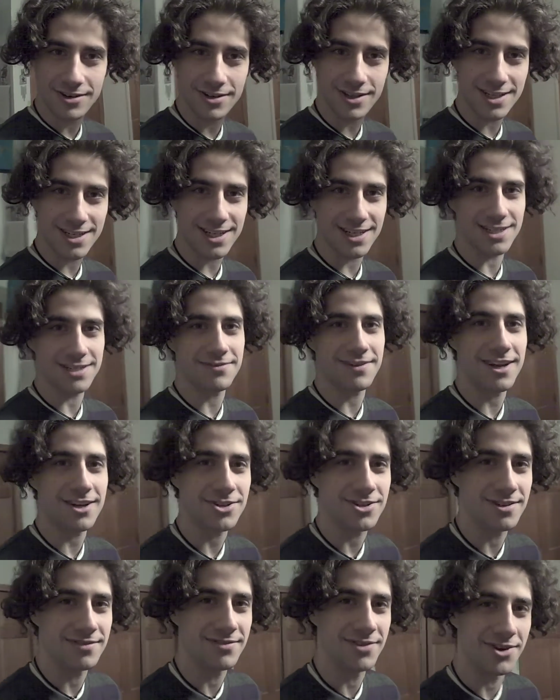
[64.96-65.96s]
or the
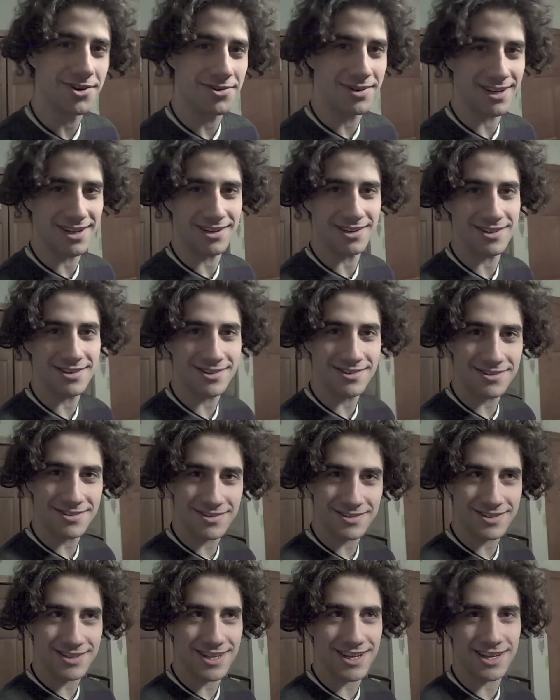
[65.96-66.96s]
satisfaction of knowing
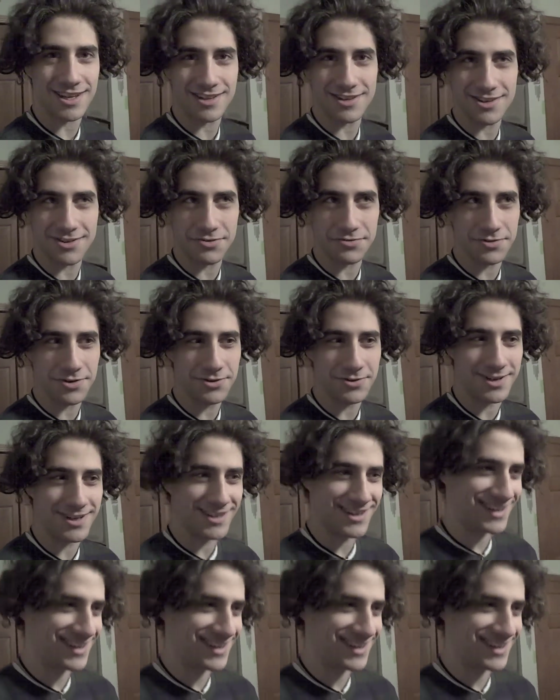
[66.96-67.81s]
that you knew it.